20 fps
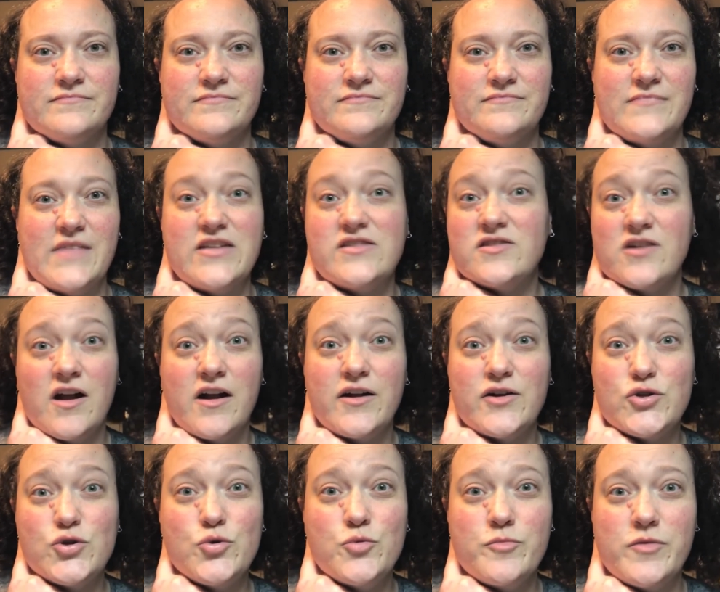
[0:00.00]
it's not a
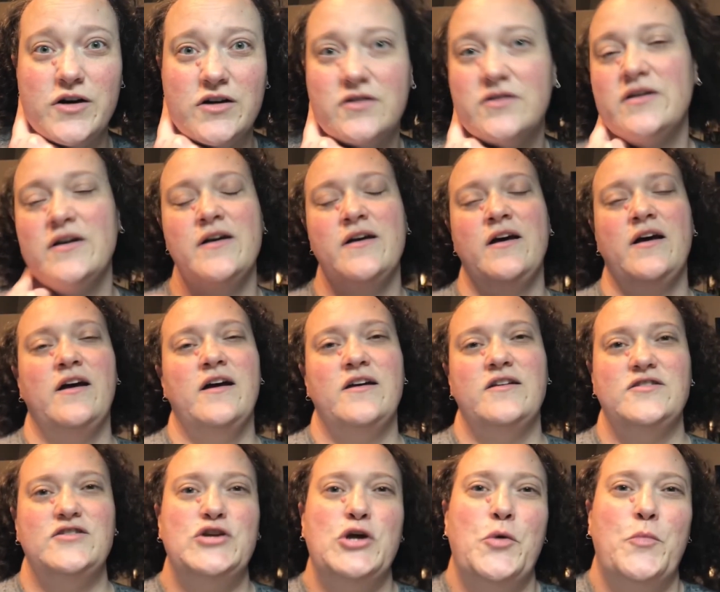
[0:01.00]

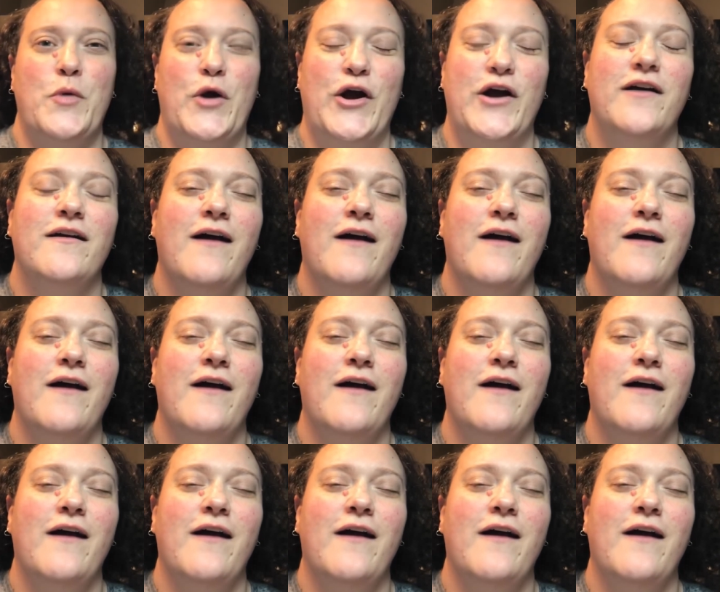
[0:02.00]
tumor.